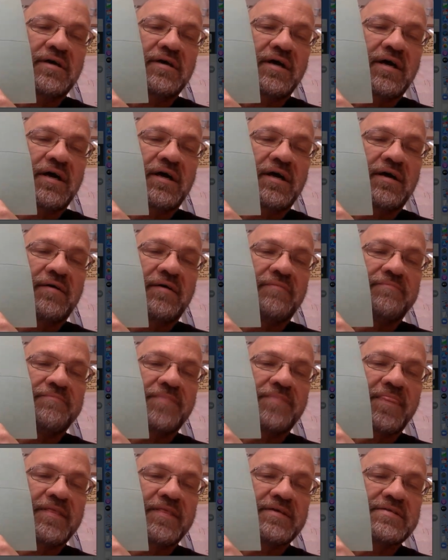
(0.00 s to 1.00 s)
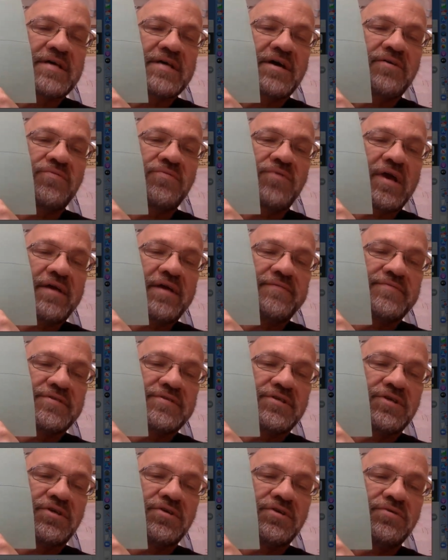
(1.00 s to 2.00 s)
the sound waves
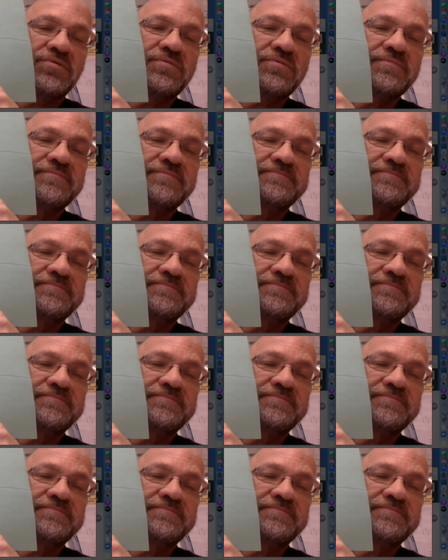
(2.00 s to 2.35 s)
to you.